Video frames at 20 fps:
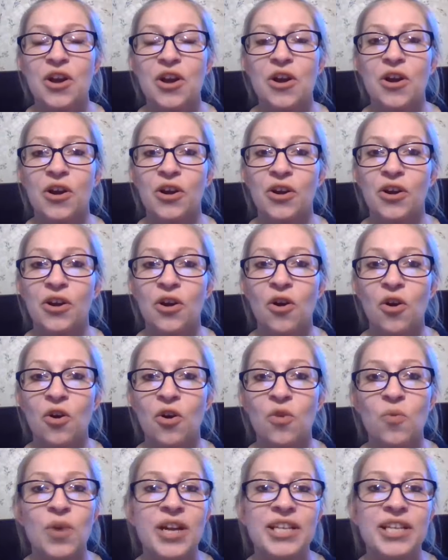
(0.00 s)
are
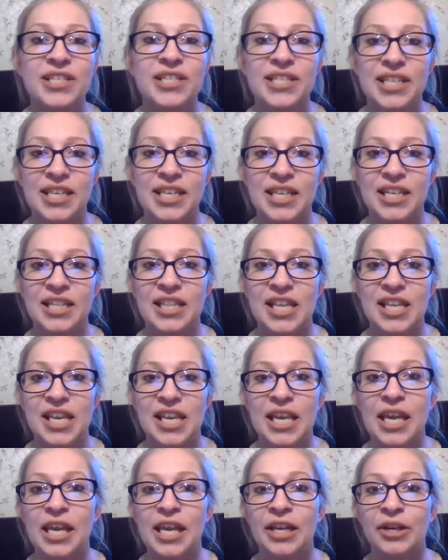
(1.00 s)
all what is in
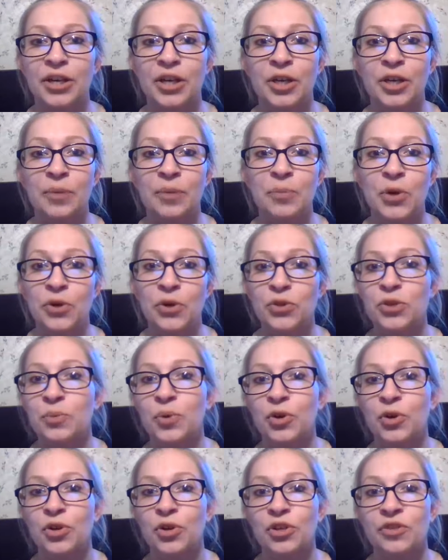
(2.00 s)
the innermost
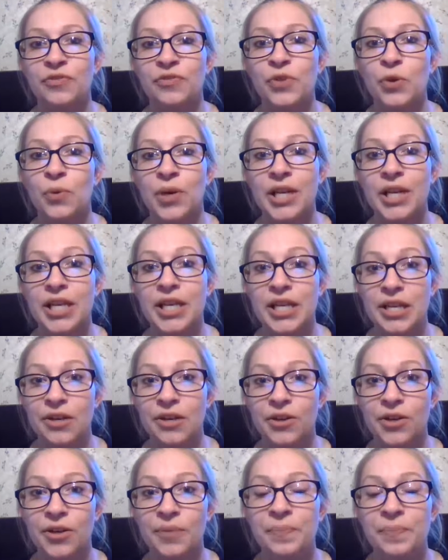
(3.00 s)
part of your
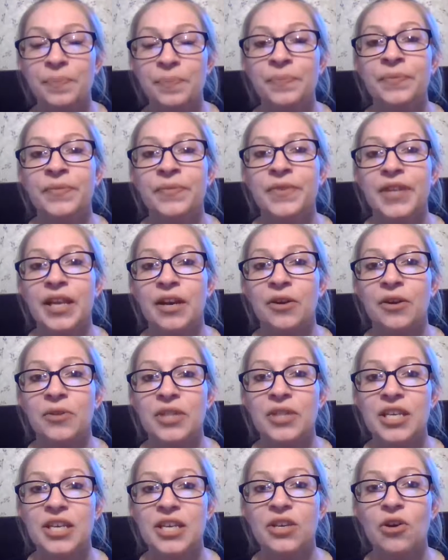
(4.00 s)
ear. Now,
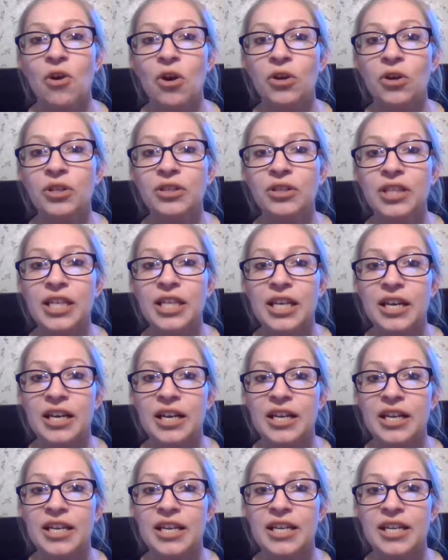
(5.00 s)
the
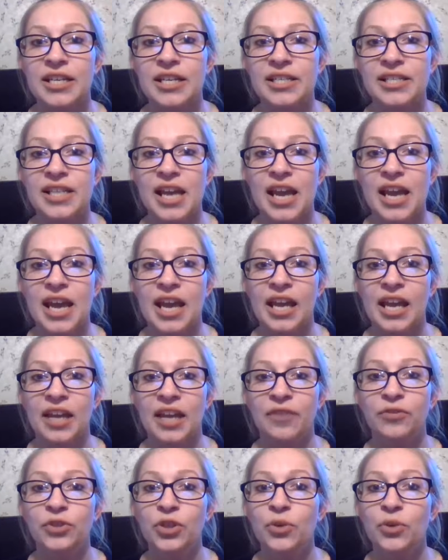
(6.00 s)
cochlea is
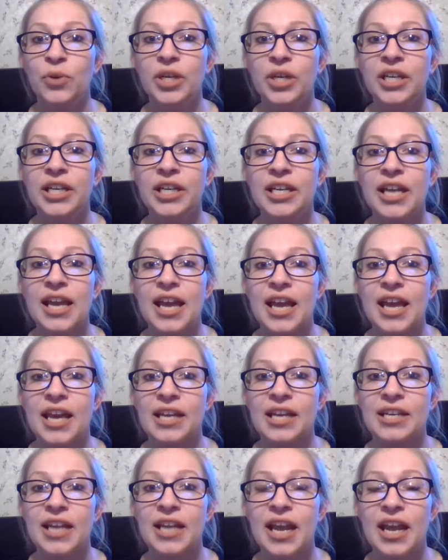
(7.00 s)
a fluid
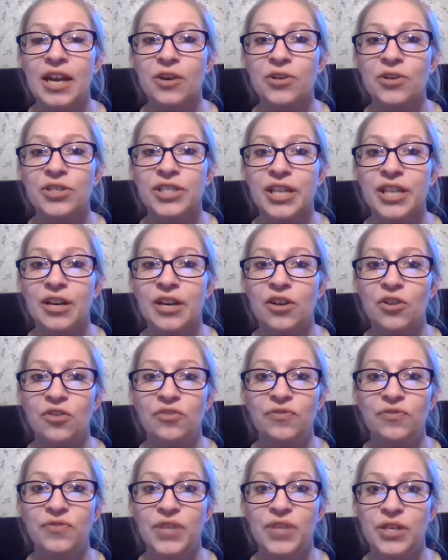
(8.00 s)
and hair
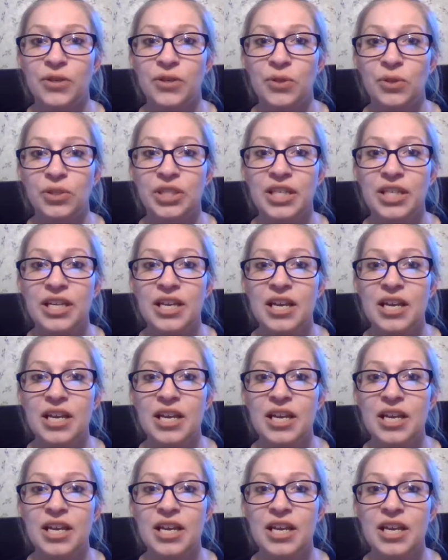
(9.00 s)
cell filled